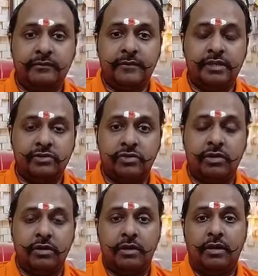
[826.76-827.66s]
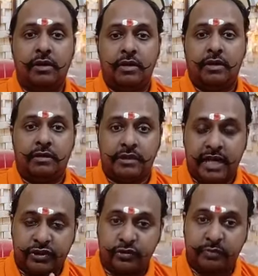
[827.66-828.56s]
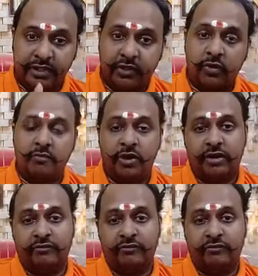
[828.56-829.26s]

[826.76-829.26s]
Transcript: So that should be the role model